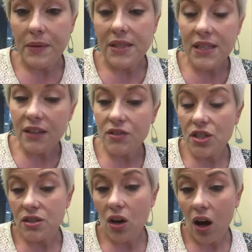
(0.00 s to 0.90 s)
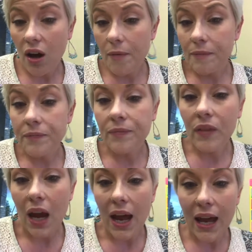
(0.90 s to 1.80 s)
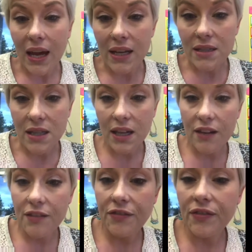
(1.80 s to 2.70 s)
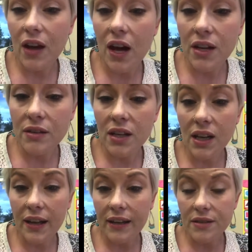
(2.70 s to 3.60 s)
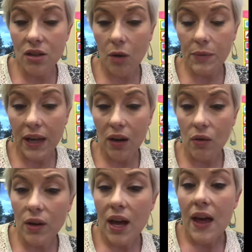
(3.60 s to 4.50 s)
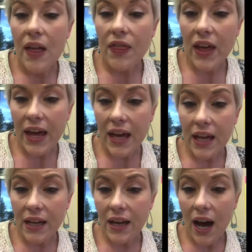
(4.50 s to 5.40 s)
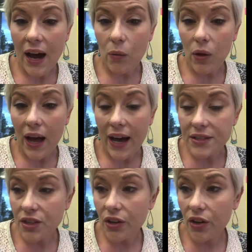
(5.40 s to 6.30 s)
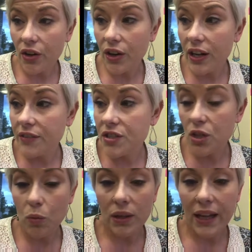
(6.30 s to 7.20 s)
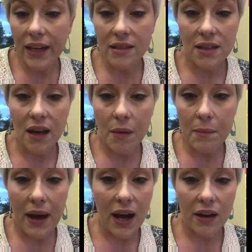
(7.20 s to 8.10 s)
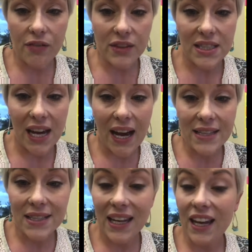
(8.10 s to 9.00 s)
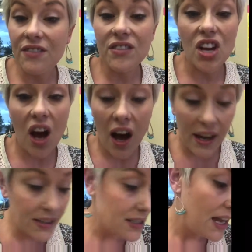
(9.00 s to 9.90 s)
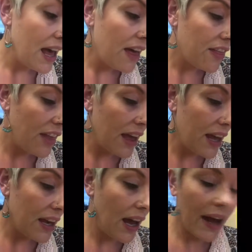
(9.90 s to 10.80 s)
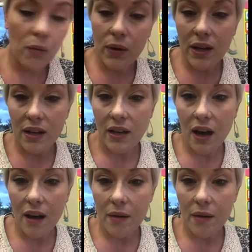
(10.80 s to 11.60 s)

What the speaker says: see if she's calm. And if the client has calmed down, then I will ask her if she would like to come back for the task. If not, then I would